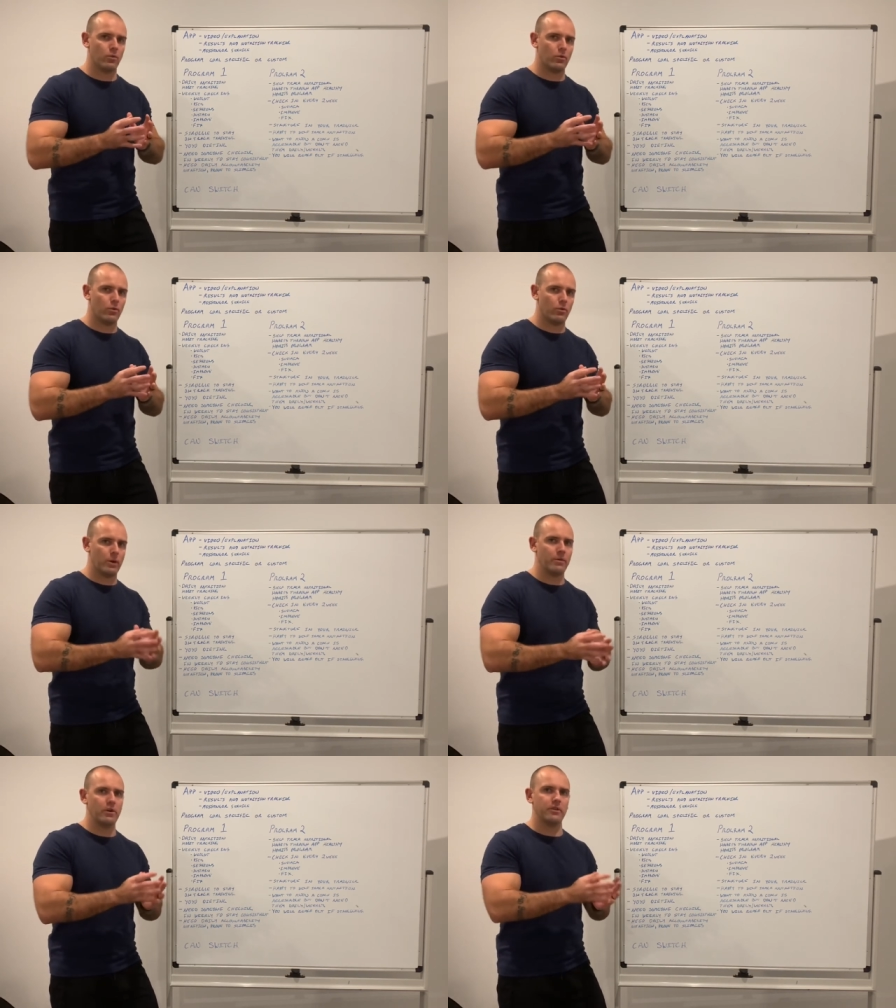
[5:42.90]

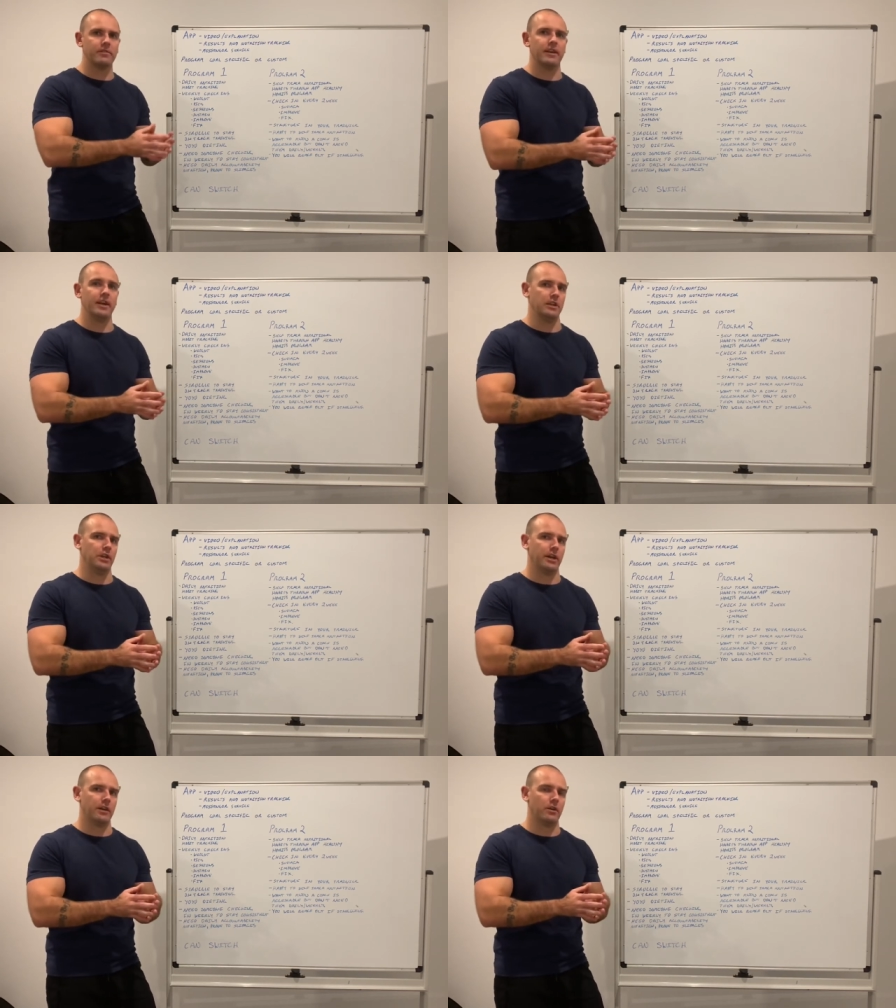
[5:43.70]
when we do the Sunday
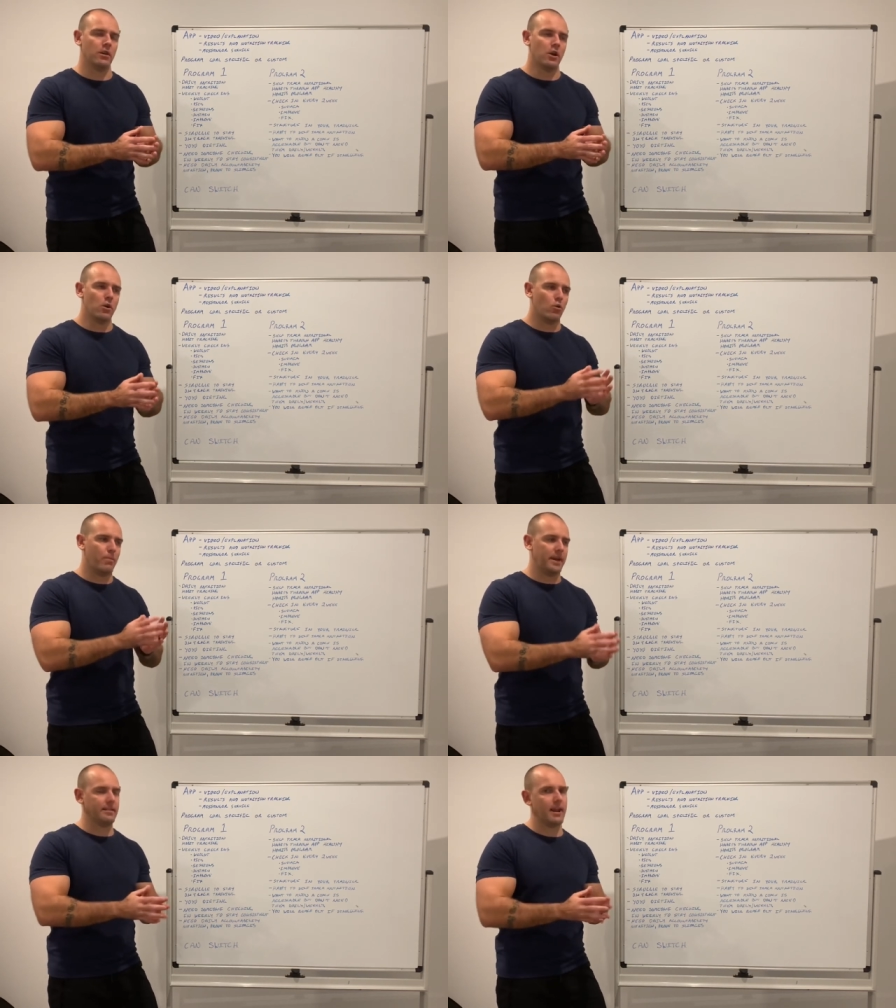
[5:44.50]
check in, we'll
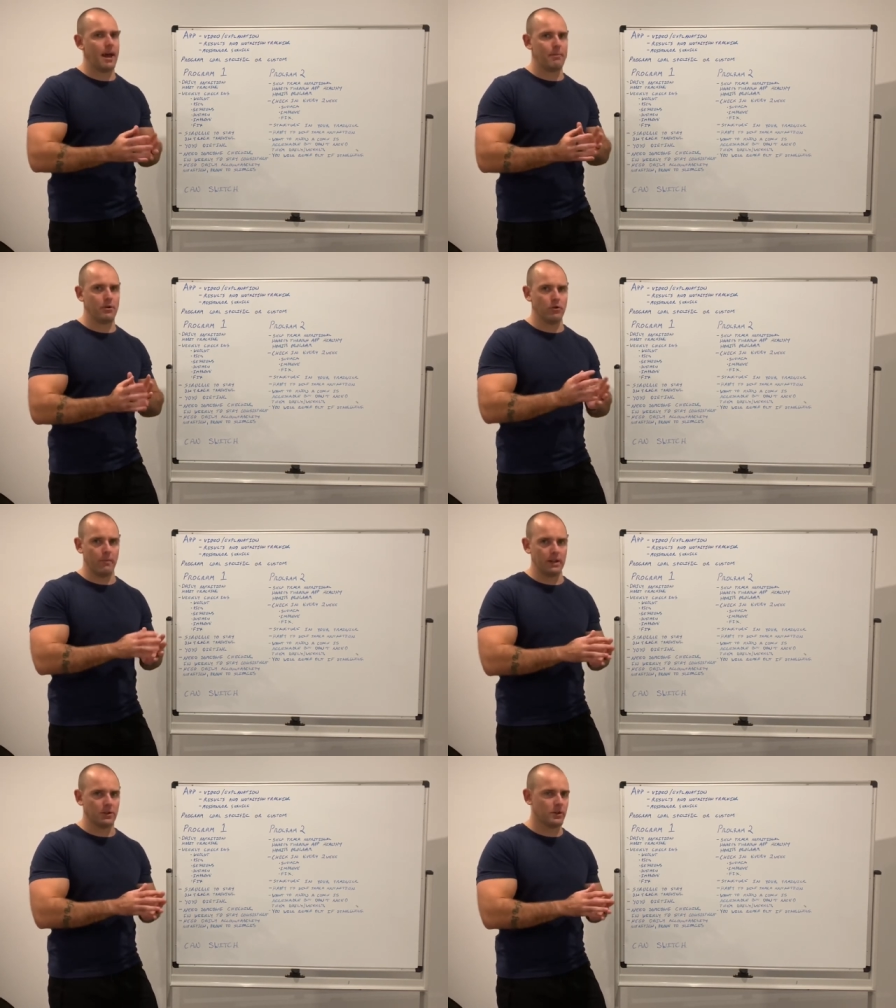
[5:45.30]
pick that up and you'll
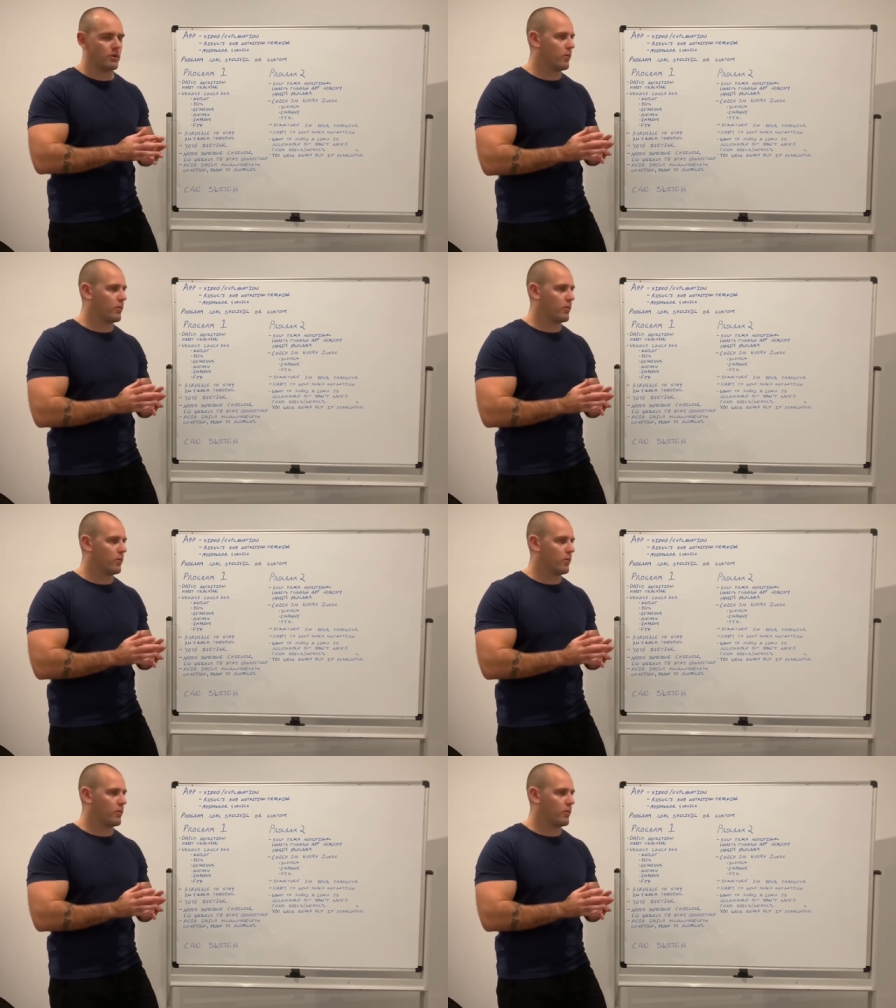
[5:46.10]
mention it.